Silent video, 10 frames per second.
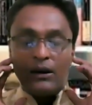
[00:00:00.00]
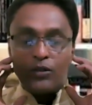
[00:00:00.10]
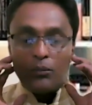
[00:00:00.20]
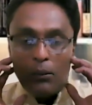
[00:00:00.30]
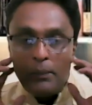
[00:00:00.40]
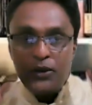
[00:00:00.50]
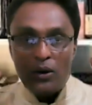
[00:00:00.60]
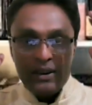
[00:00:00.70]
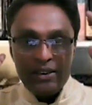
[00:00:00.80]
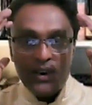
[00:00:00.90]
the moment you
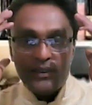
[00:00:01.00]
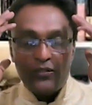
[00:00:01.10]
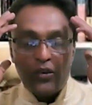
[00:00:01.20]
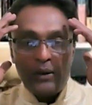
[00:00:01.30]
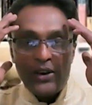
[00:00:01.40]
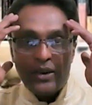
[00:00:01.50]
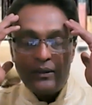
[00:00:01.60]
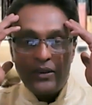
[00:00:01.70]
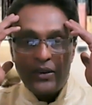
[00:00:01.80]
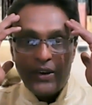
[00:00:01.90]
understand the
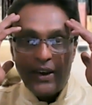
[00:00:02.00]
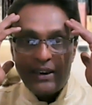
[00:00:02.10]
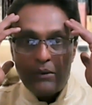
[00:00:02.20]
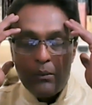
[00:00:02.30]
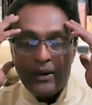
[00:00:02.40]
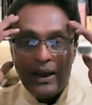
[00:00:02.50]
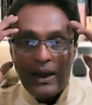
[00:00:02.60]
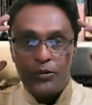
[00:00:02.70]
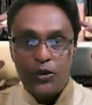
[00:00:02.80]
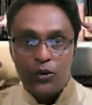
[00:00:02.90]
information, creative memory
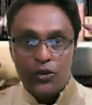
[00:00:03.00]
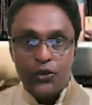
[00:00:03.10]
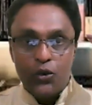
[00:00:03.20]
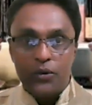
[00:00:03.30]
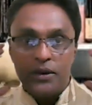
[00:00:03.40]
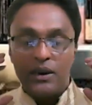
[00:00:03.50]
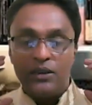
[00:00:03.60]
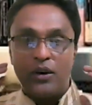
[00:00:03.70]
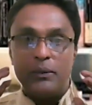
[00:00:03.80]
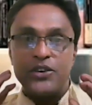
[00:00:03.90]
helps you to store that
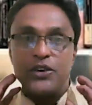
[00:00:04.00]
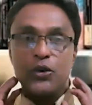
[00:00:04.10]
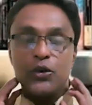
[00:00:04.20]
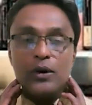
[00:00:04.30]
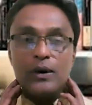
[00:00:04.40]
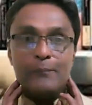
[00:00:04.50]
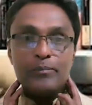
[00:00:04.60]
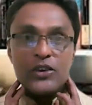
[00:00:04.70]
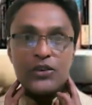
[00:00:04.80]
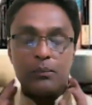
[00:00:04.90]
information to your
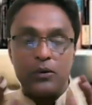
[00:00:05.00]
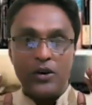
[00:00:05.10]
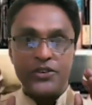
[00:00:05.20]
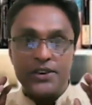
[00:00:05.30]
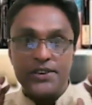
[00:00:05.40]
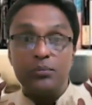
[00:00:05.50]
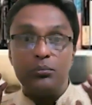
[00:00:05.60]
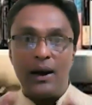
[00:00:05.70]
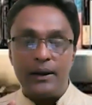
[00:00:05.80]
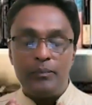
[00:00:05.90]
subconscious
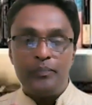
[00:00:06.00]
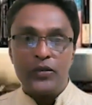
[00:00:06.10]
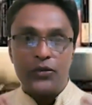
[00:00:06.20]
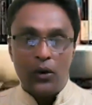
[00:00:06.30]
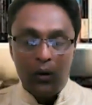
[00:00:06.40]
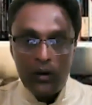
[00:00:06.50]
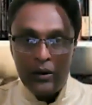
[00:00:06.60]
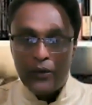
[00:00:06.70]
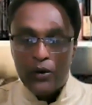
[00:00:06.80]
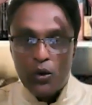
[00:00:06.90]
mind. So
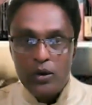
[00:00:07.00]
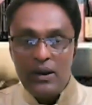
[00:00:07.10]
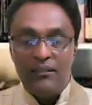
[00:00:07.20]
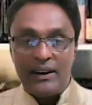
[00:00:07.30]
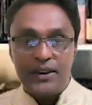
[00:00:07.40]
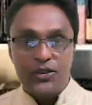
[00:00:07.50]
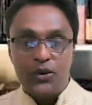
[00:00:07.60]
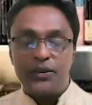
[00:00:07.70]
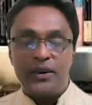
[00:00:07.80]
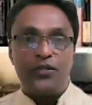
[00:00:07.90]
not only you have
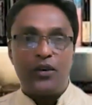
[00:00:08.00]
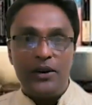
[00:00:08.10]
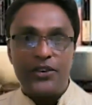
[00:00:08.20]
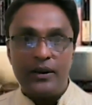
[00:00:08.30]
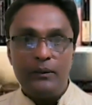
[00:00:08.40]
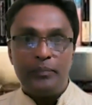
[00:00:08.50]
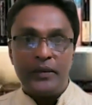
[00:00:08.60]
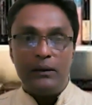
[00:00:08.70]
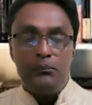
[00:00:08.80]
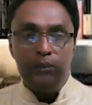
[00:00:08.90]
understood the information,
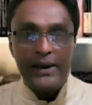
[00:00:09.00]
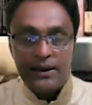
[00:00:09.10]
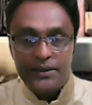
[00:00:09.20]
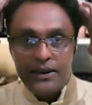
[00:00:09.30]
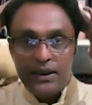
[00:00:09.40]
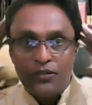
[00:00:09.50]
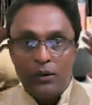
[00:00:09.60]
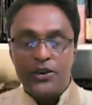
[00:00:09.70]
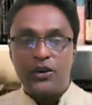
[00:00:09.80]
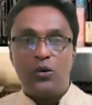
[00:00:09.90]
immediately that
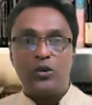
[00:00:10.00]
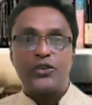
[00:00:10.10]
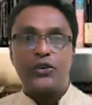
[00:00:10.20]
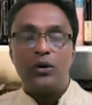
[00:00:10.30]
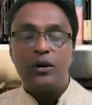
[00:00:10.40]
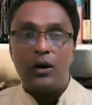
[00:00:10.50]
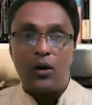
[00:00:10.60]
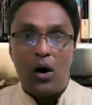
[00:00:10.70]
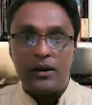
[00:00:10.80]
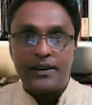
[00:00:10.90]
information goes to your
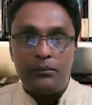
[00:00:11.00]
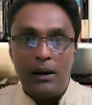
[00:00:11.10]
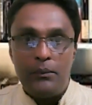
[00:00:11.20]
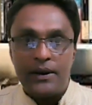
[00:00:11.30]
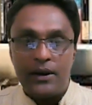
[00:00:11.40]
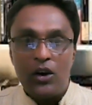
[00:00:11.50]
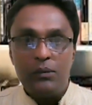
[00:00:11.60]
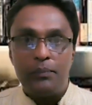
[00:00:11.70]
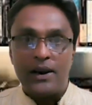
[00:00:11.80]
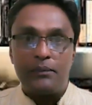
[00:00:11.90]
long-term memory
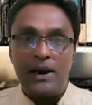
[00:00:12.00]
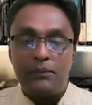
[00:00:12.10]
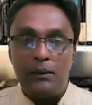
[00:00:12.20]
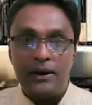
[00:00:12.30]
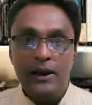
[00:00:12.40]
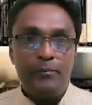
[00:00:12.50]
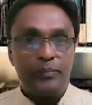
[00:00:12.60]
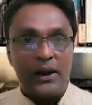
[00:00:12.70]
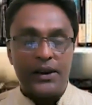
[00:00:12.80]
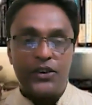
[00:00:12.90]
or permanent memory
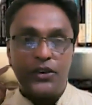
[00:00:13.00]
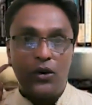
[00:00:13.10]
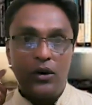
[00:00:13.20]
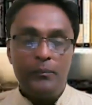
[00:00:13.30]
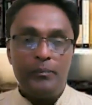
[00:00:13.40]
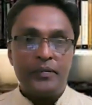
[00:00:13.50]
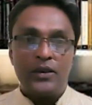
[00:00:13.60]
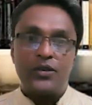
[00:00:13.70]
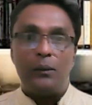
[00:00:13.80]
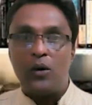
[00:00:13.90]
that is in your
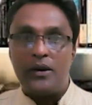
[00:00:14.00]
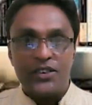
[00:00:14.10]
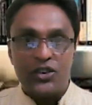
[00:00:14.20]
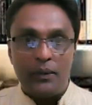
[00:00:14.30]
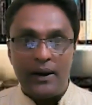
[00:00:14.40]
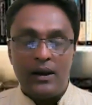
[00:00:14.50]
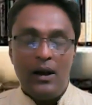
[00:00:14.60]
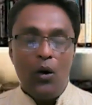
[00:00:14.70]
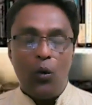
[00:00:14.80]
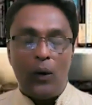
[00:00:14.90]
subconscious mind.
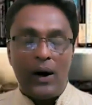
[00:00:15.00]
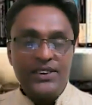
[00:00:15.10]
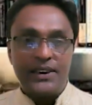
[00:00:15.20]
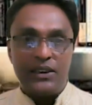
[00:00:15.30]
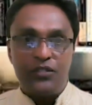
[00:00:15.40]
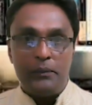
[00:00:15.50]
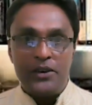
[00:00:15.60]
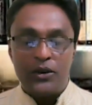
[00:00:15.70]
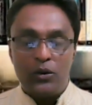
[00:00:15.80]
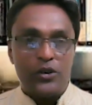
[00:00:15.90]
Once that
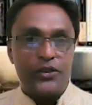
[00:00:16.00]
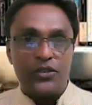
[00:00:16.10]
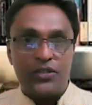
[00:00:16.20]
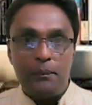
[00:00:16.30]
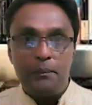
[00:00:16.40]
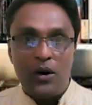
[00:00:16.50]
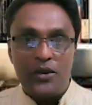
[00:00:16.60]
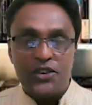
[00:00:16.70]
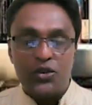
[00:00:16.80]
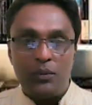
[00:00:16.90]
information goes to your
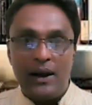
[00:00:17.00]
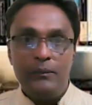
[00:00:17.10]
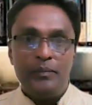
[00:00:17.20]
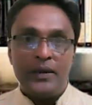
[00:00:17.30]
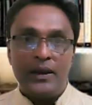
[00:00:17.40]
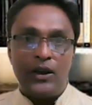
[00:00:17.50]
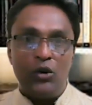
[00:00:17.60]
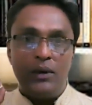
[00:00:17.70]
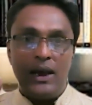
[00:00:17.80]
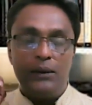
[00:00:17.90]
subconscious mind,
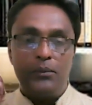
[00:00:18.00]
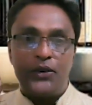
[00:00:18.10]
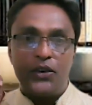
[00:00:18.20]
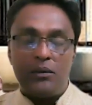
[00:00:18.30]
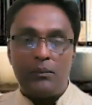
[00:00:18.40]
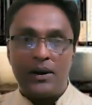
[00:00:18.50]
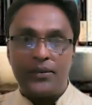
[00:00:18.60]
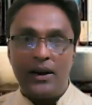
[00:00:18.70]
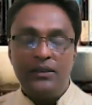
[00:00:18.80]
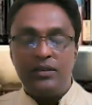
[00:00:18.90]
you'll be able to remember
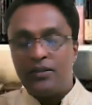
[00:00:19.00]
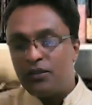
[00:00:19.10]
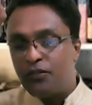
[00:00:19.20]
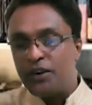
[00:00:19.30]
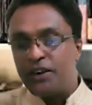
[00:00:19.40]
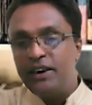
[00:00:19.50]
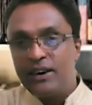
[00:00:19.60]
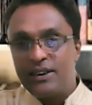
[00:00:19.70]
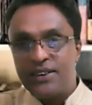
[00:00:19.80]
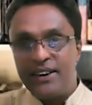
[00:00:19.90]
that for
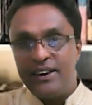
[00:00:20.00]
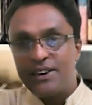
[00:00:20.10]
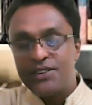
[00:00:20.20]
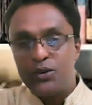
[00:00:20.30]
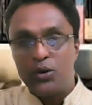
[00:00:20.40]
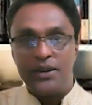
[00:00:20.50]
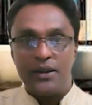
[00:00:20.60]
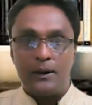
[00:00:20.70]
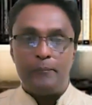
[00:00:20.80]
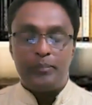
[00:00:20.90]
years and years
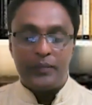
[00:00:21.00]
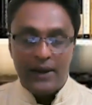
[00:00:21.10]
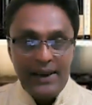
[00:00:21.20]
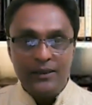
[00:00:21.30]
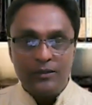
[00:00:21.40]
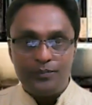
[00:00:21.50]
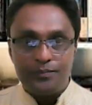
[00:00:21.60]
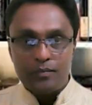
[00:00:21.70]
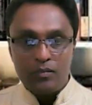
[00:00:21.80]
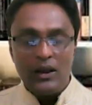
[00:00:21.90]
together, right?
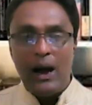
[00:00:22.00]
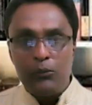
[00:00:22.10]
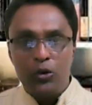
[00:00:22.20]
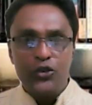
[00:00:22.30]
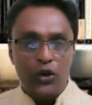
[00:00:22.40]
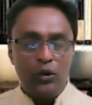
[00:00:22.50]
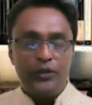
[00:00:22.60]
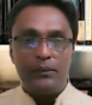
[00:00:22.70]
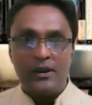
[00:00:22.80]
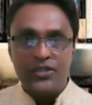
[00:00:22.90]
I'm going to show you
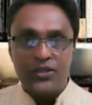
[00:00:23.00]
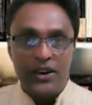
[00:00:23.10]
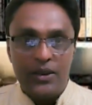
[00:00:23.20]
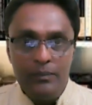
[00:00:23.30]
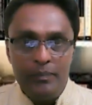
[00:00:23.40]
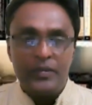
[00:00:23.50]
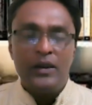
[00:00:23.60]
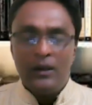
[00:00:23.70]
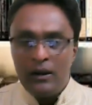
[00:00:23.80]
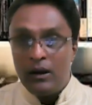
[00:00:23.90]
a demonstration
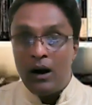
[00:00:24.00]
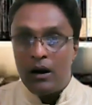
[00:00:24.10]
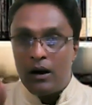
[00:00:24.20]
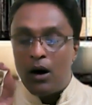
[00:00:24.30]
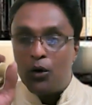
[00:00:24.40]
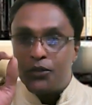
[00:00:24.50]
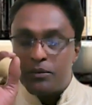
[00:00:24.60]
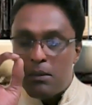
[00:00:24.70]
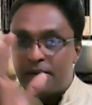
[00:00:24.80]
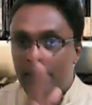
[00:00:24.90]
how to
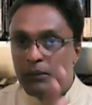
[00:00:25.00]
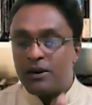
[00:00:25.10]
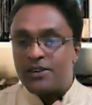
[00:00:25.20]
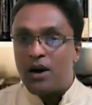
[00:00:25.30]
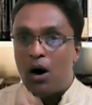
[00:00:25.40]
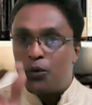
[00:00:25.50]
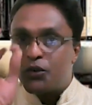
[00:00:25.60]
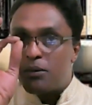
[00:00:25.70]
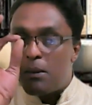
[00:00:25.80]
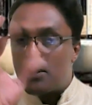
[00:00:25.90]
remember numbers, how
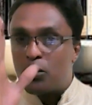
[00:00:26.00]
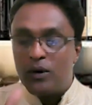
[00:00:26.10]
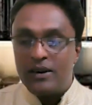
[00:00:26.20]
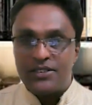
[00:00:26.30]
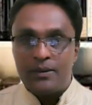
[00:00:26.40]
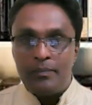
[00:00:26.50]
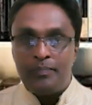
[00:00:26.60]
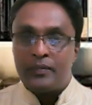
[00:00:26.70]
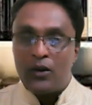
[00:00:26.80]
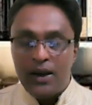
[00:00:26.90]
to remember words.
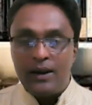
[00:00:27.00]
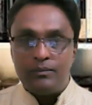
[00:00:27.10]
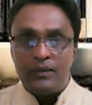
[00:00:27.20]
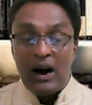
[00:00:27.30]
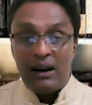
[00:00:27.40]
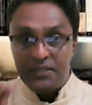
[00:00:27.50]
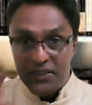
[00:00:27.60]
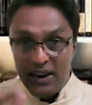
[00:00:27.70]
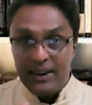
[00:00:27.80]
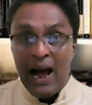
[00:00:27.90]
Okay, after
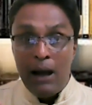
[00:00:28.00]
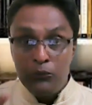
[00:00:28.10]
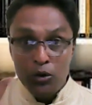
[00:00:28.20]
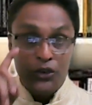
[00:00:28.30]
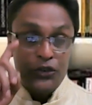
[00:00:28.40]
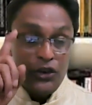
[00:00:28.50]
that, I'm going to